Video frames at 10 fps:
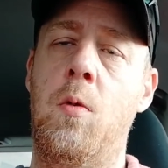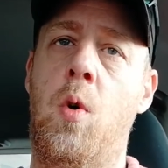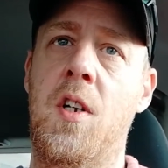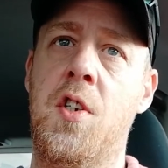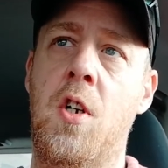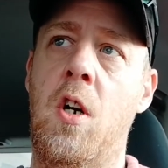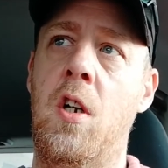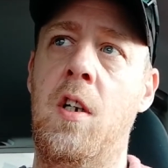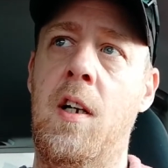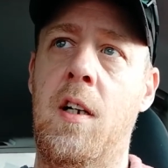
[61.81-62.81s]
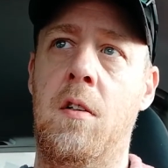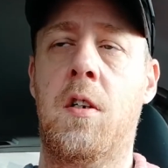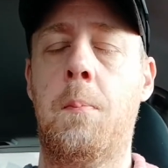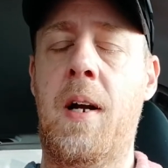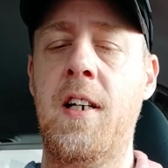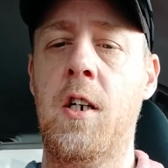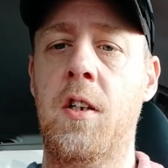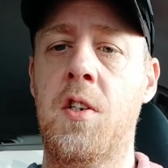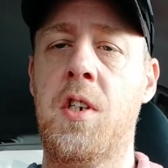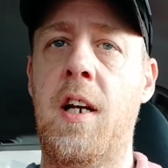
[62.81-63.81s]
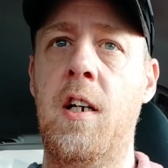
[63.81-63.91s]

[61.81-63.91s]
what's called, uh, depending on the state